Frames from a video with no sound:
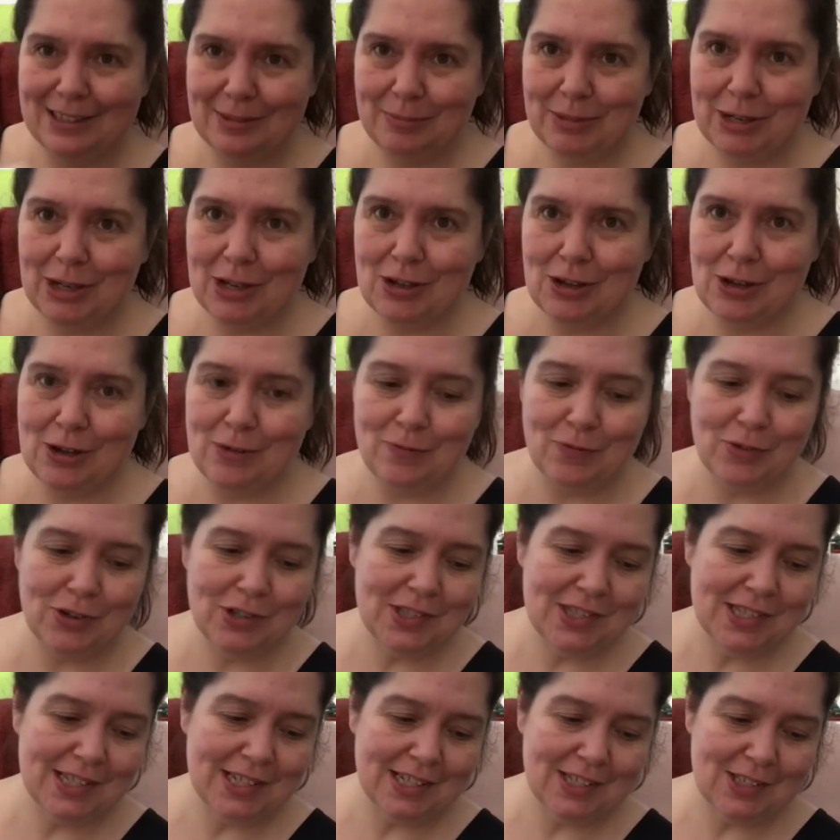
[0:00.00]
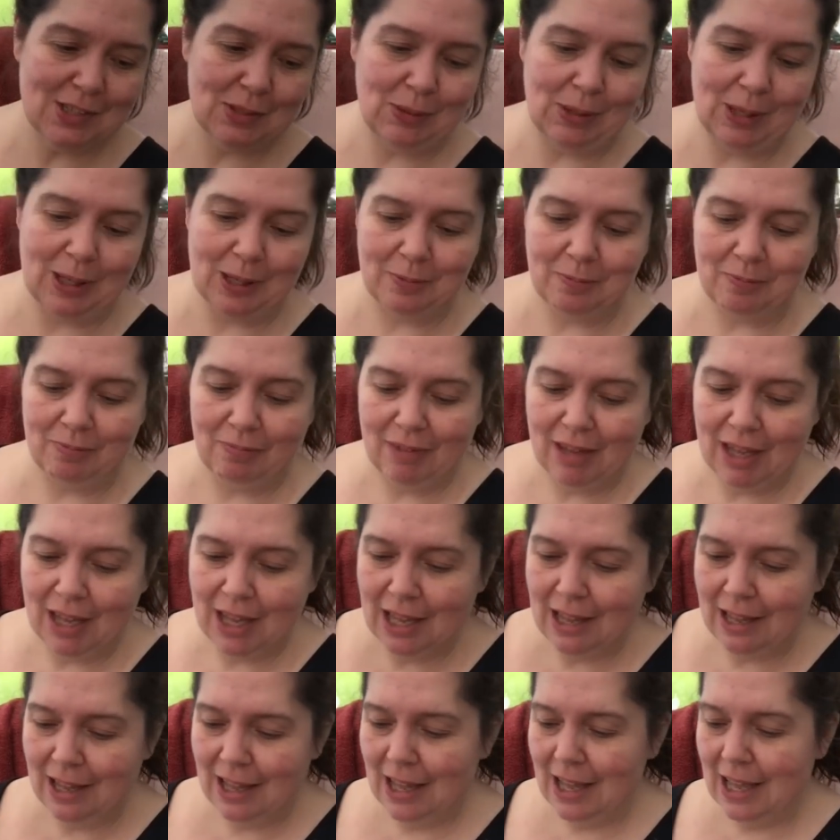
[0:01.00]
at my conference next week.
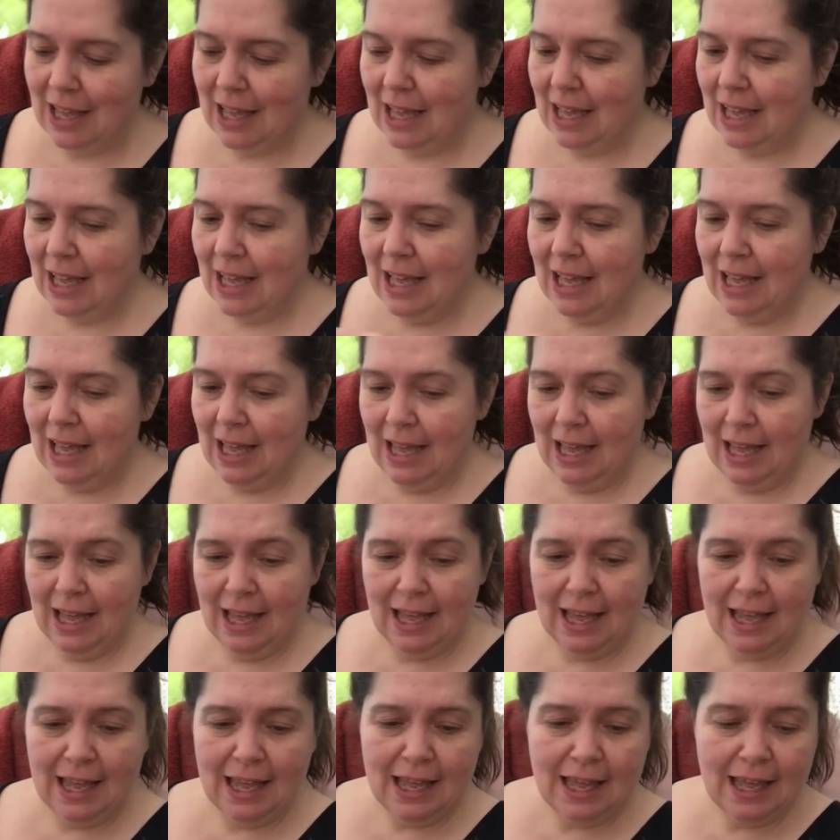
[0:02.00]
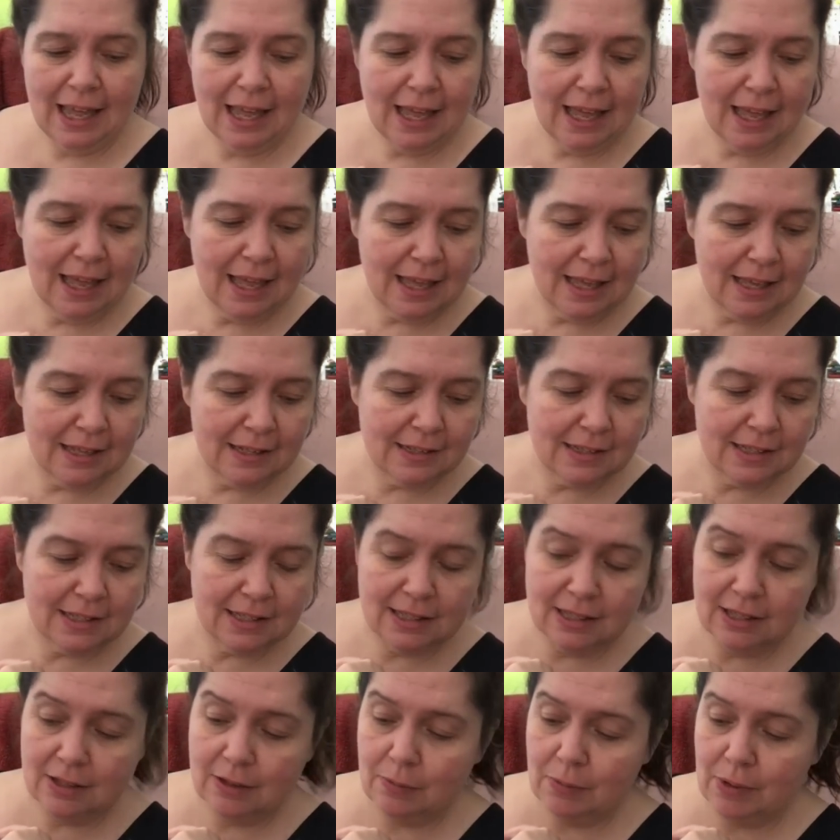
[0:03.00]
And
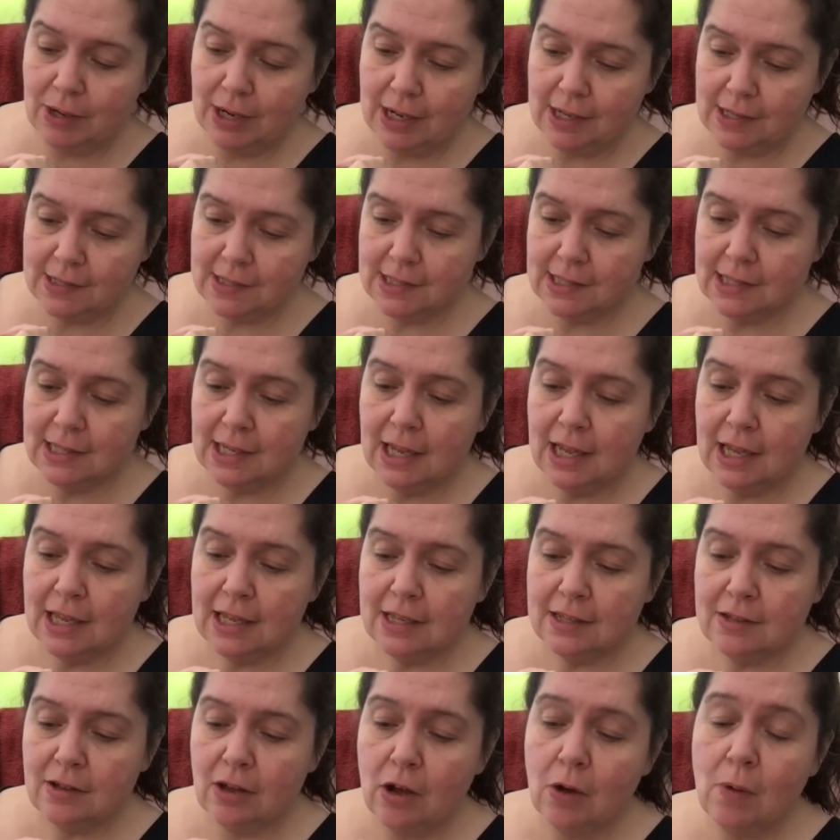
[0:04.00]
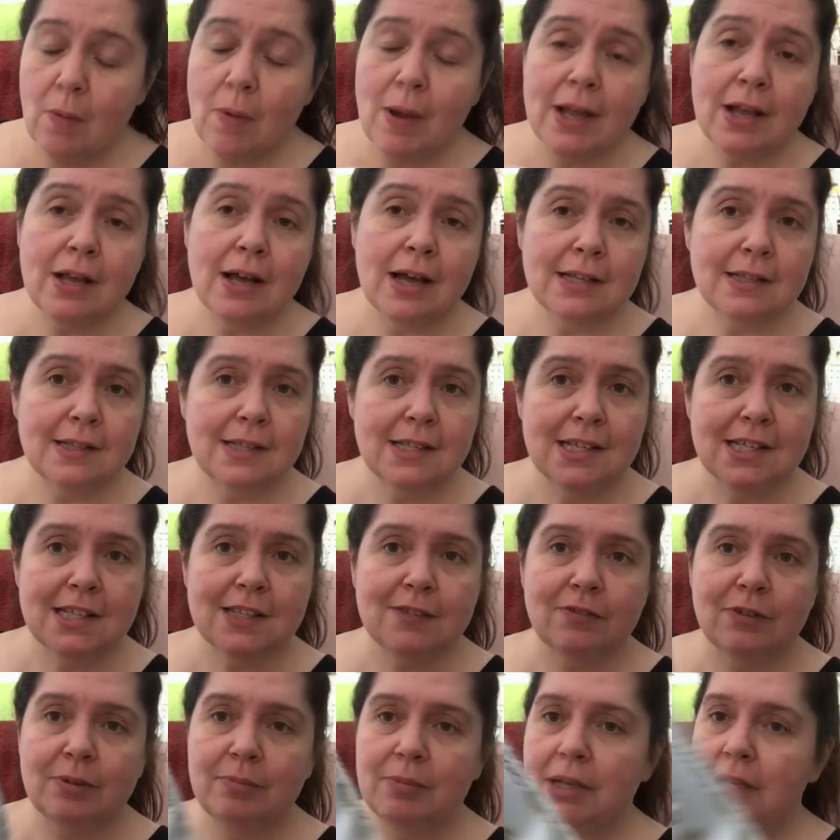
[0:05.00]
what else? Oh, I got
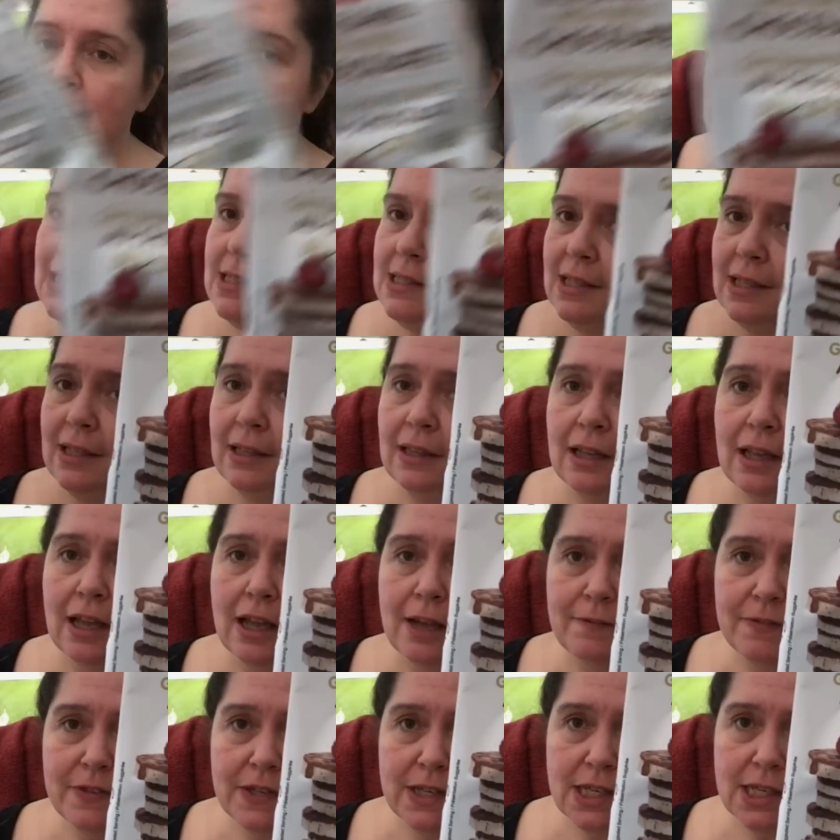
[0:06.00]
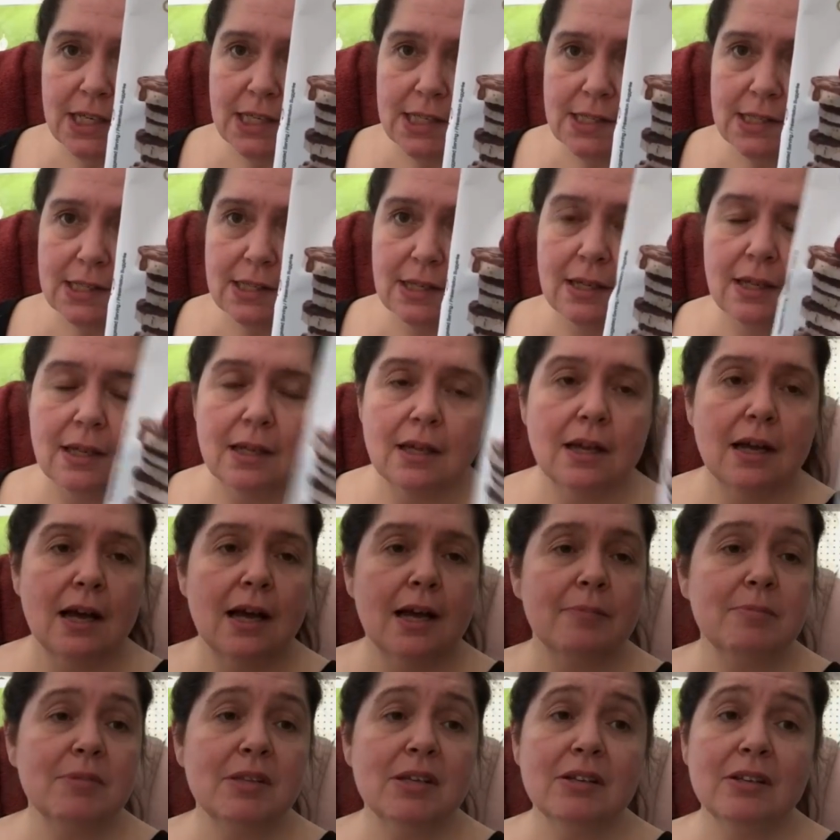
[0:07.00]
these for me because I love these.
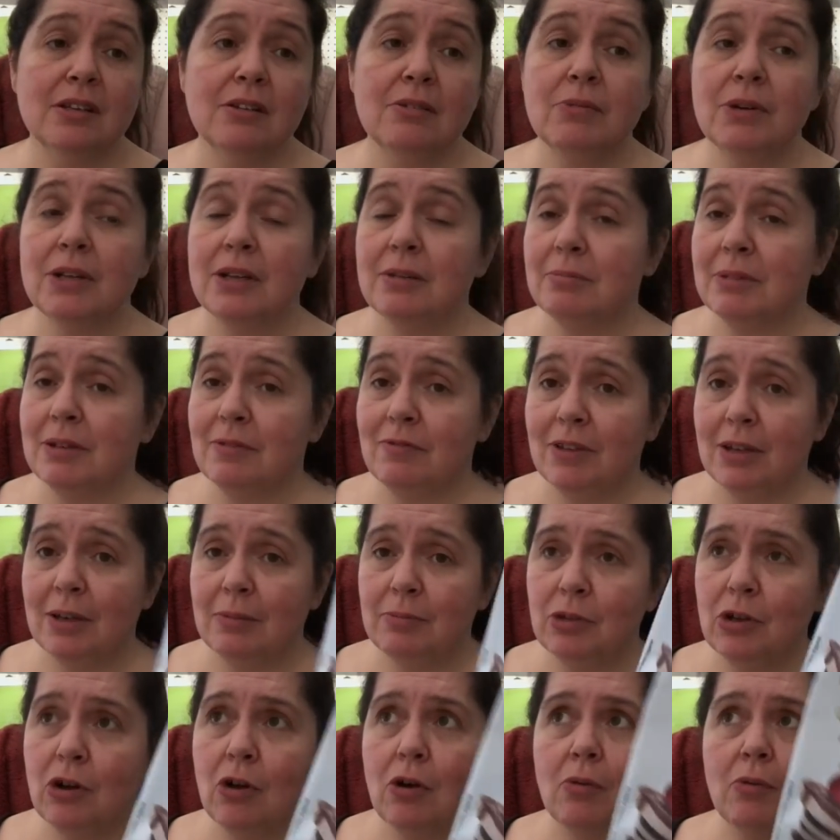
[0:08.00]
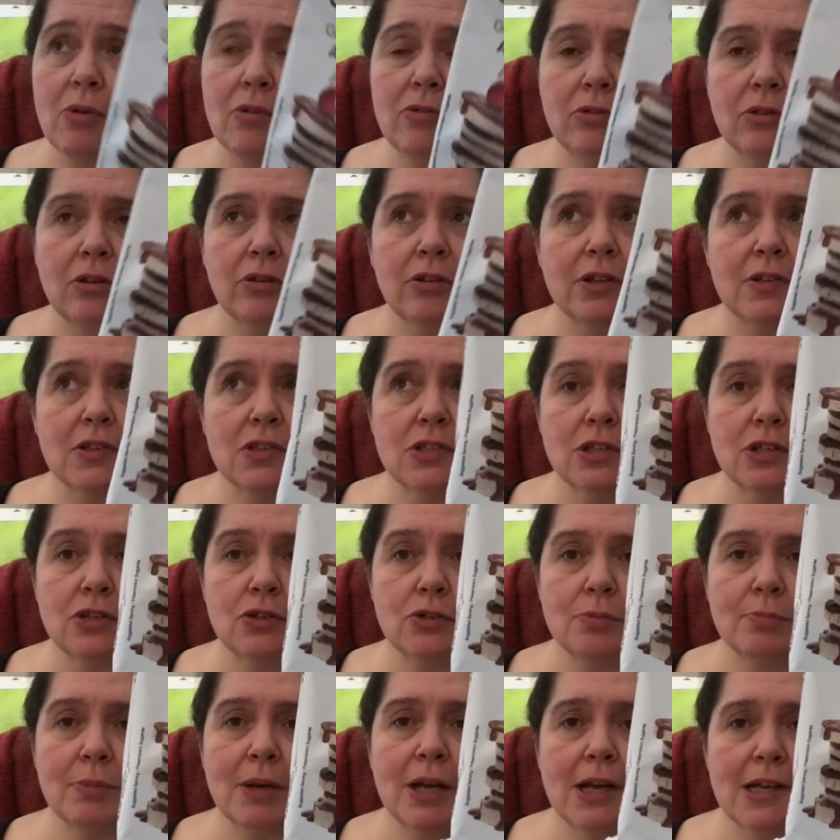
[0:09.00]
I'm the only one in my family. No, no, it's not
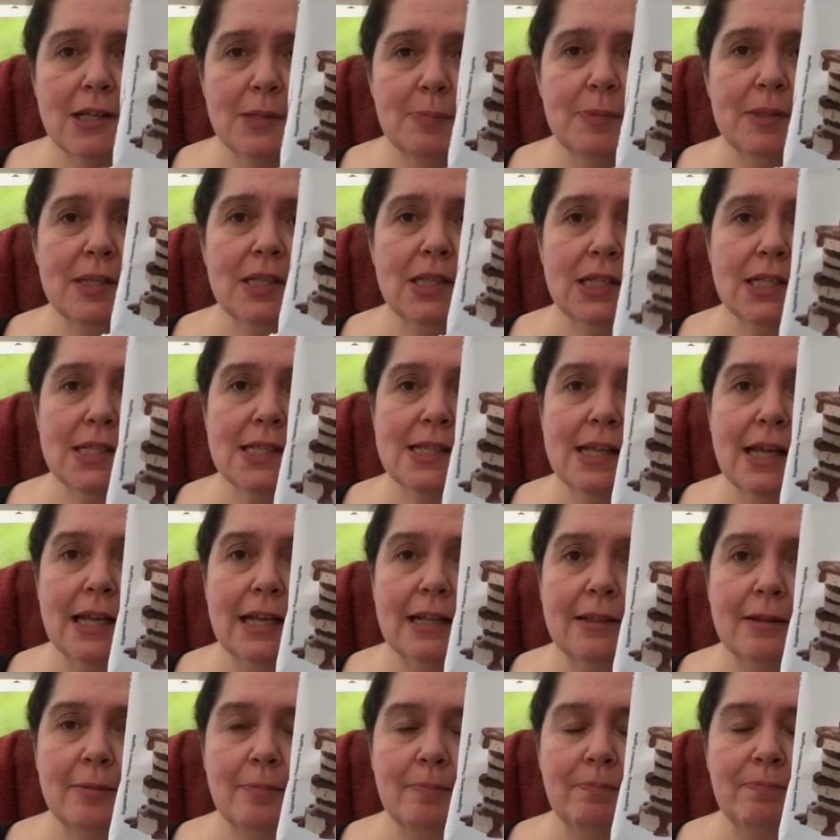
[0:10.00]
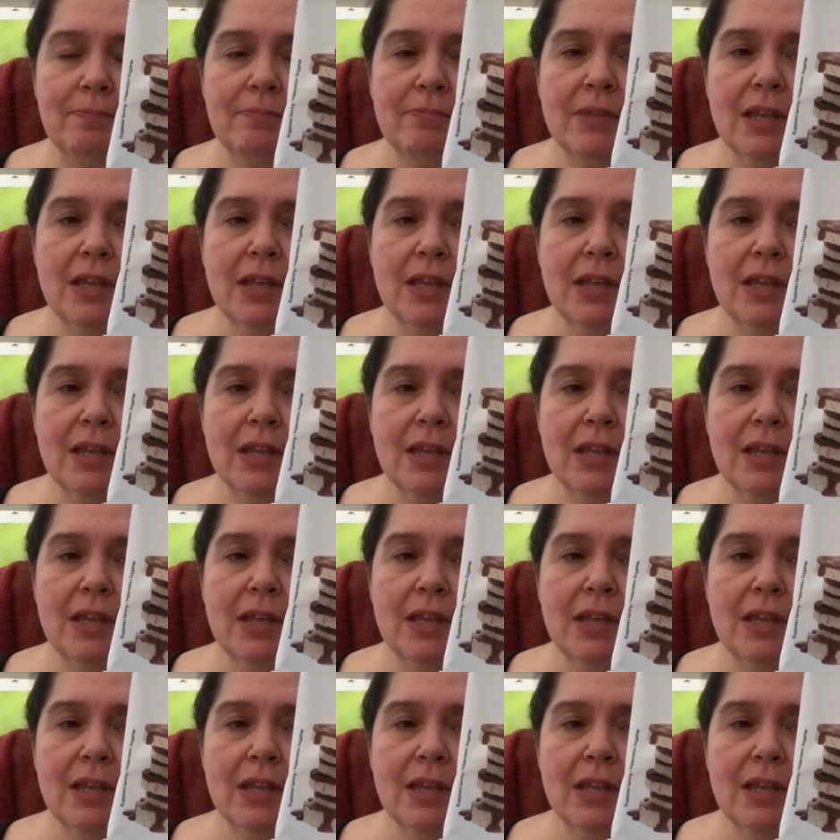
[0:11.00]
true. My husband does like them,